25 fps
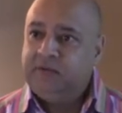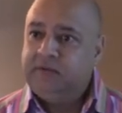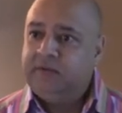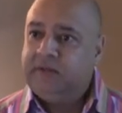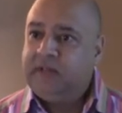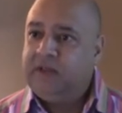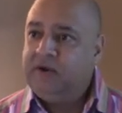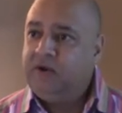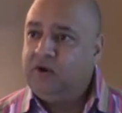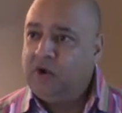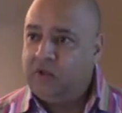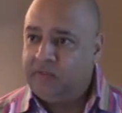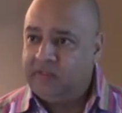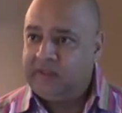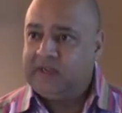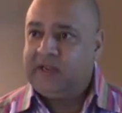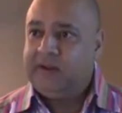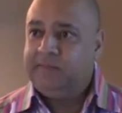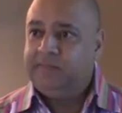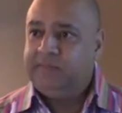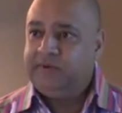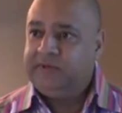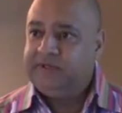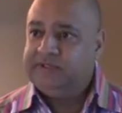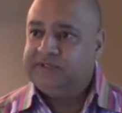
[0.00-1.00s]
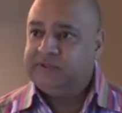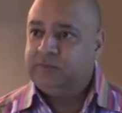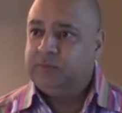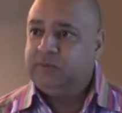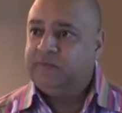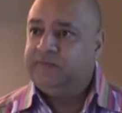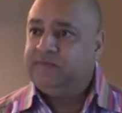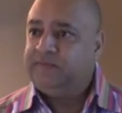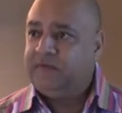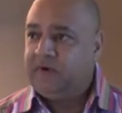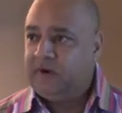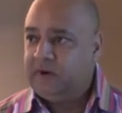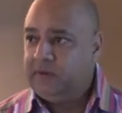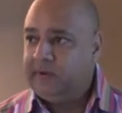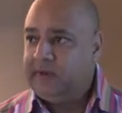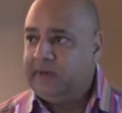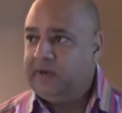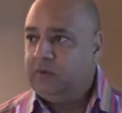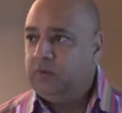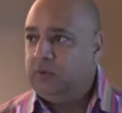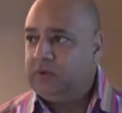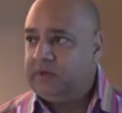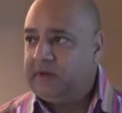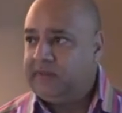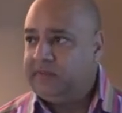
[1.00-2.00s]
They're not the companies that were following
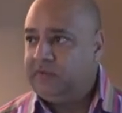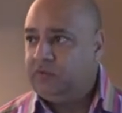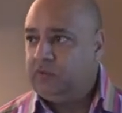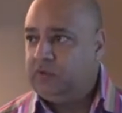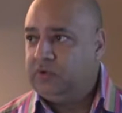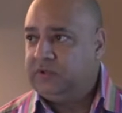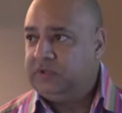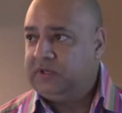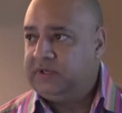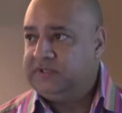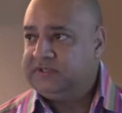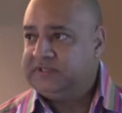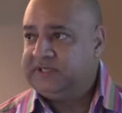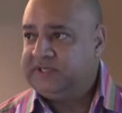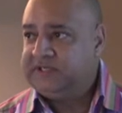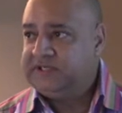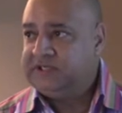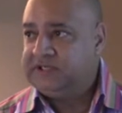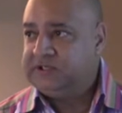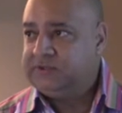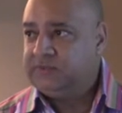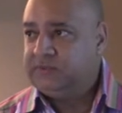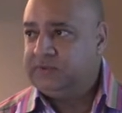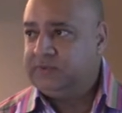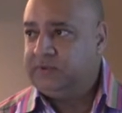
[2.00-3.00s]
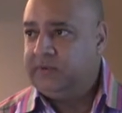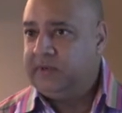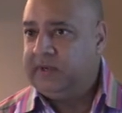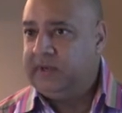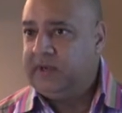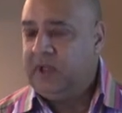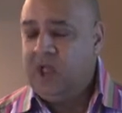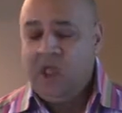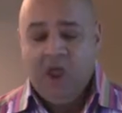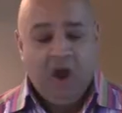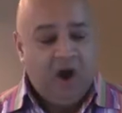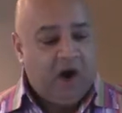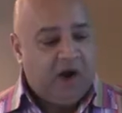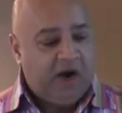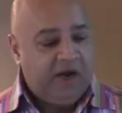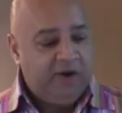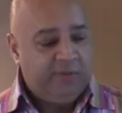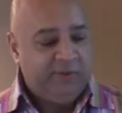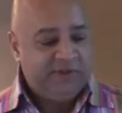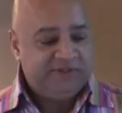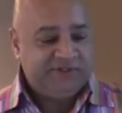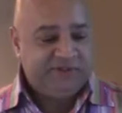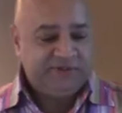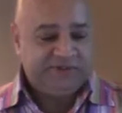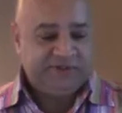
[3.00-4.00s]
what other organizations were doing. I
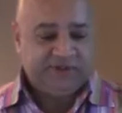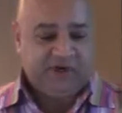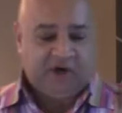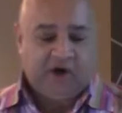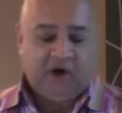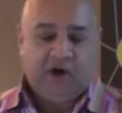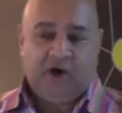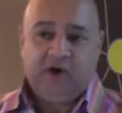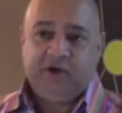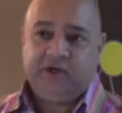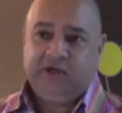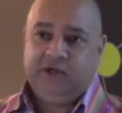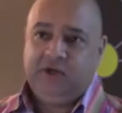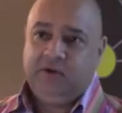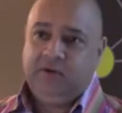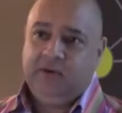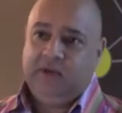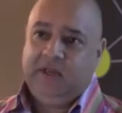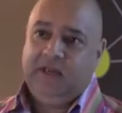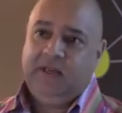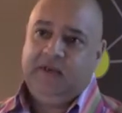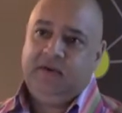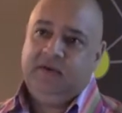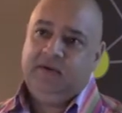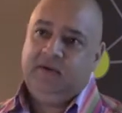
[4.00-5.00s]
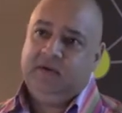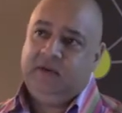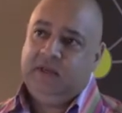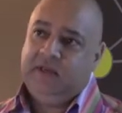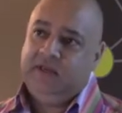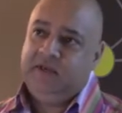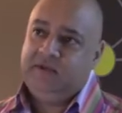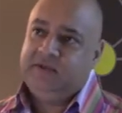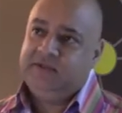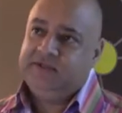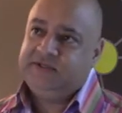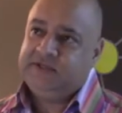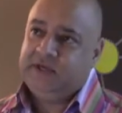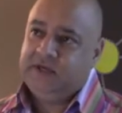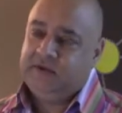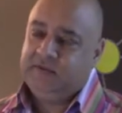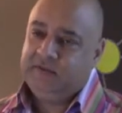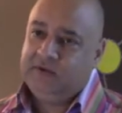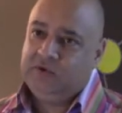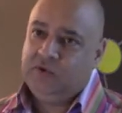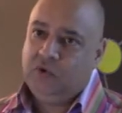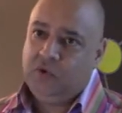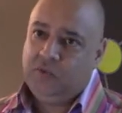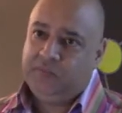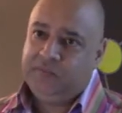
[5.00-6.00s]
always used to argue in certain
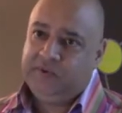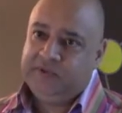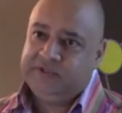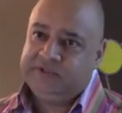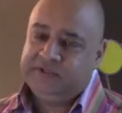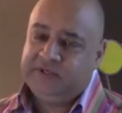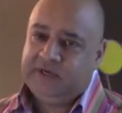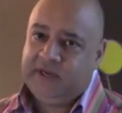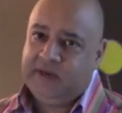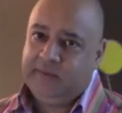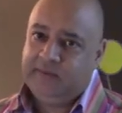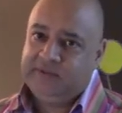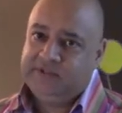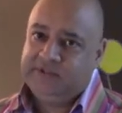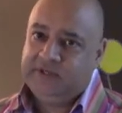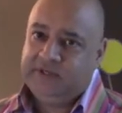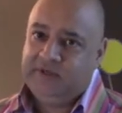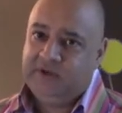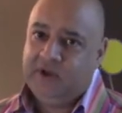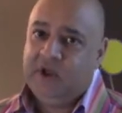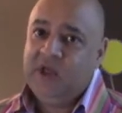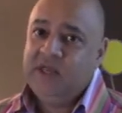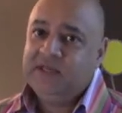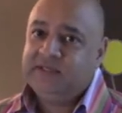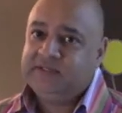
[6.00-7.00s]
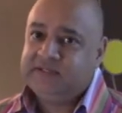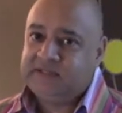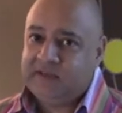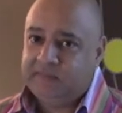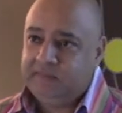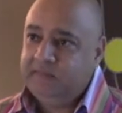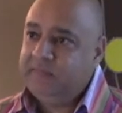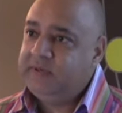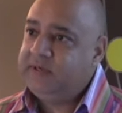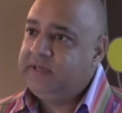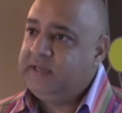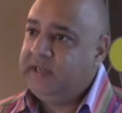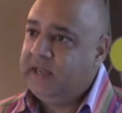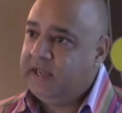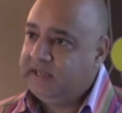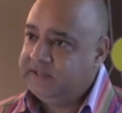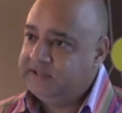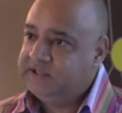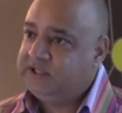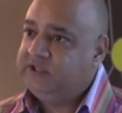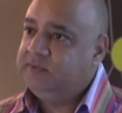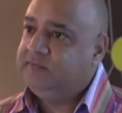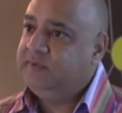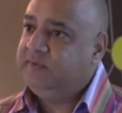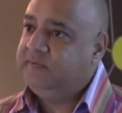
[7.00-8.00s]
corporates that I was in, somebody has
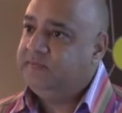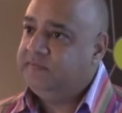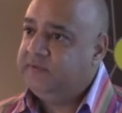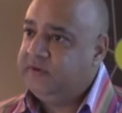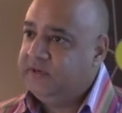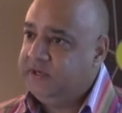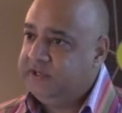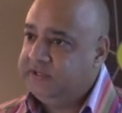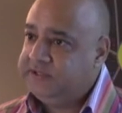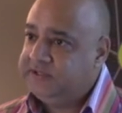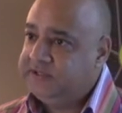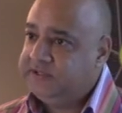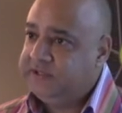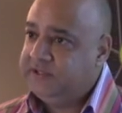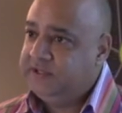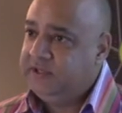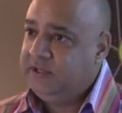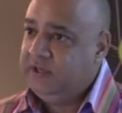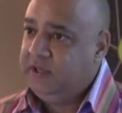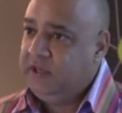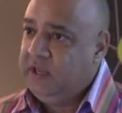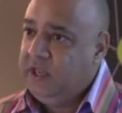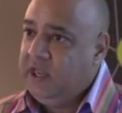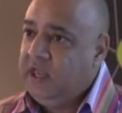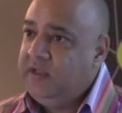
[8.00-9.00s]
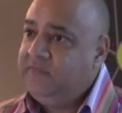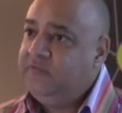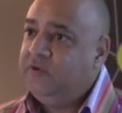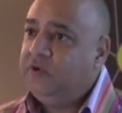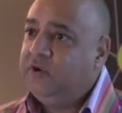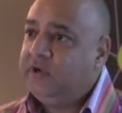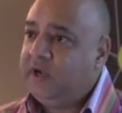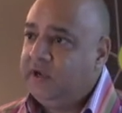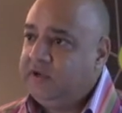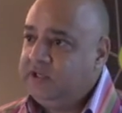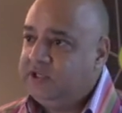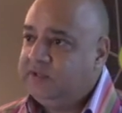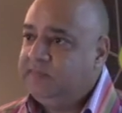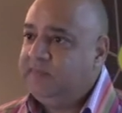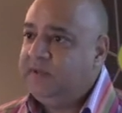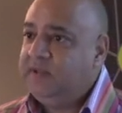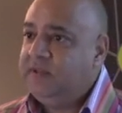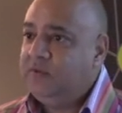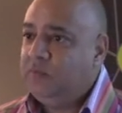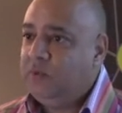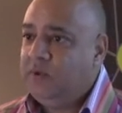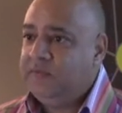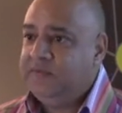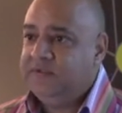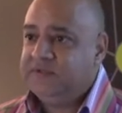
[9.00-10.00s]
to be first. If you're going to be
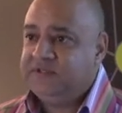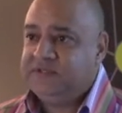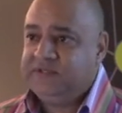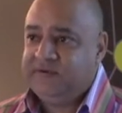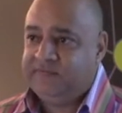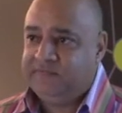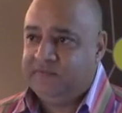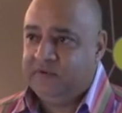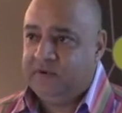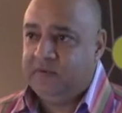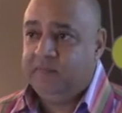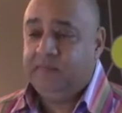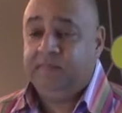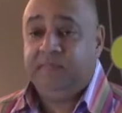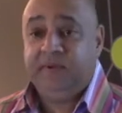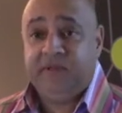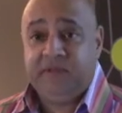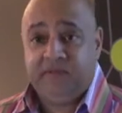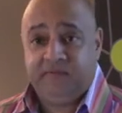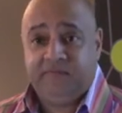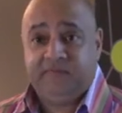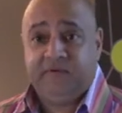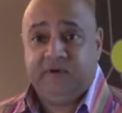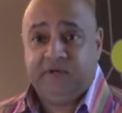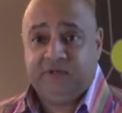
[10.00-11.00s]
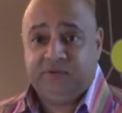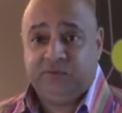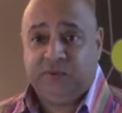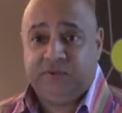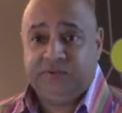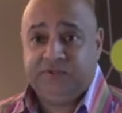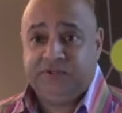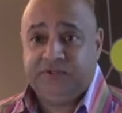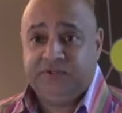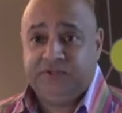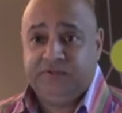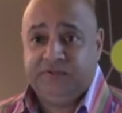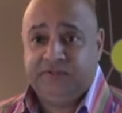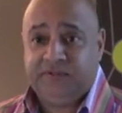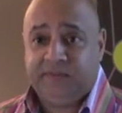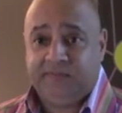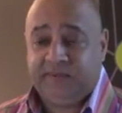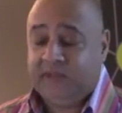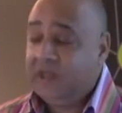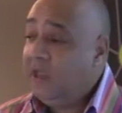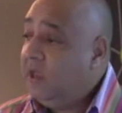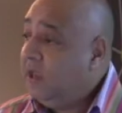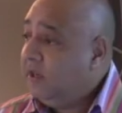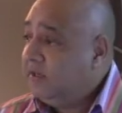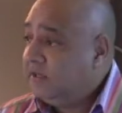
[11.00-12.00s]
the one that's different, be the first one to do something.
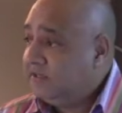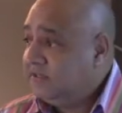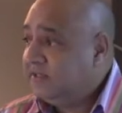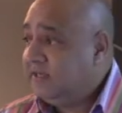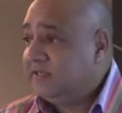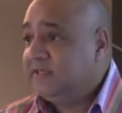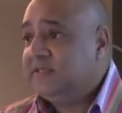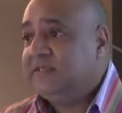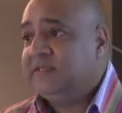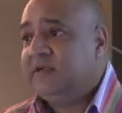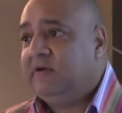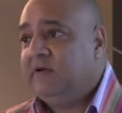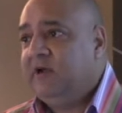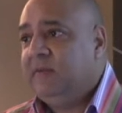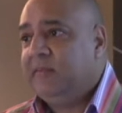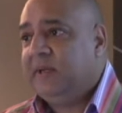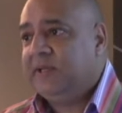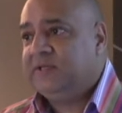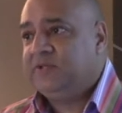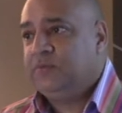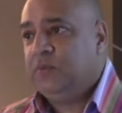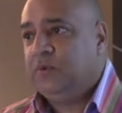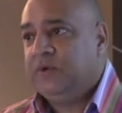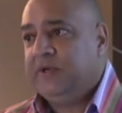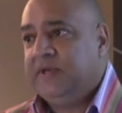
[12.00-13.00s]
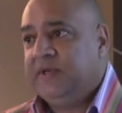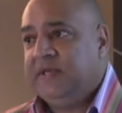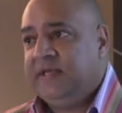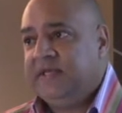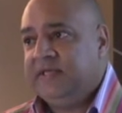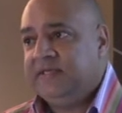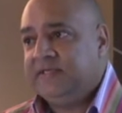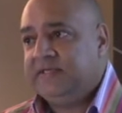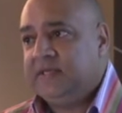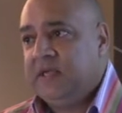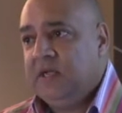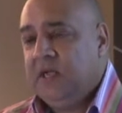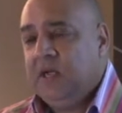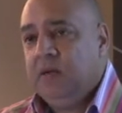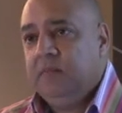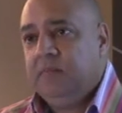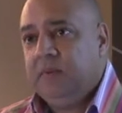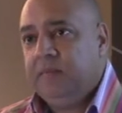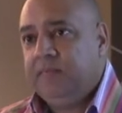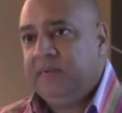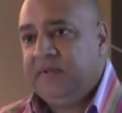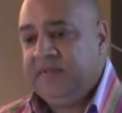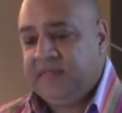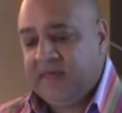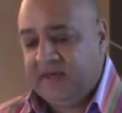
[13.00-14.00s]
It doesn't necessarily matter what it is,
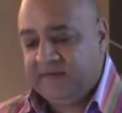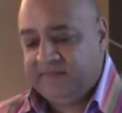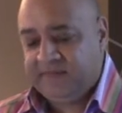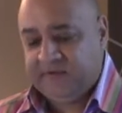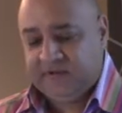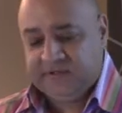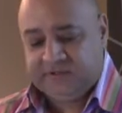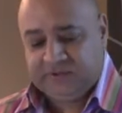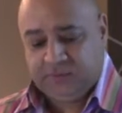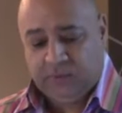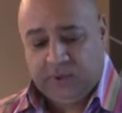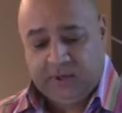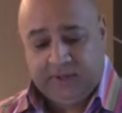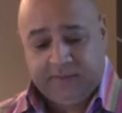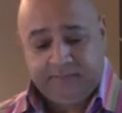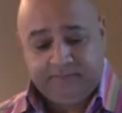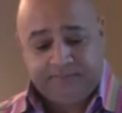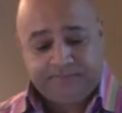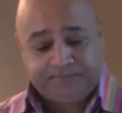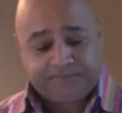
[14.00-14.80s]
but be that first one.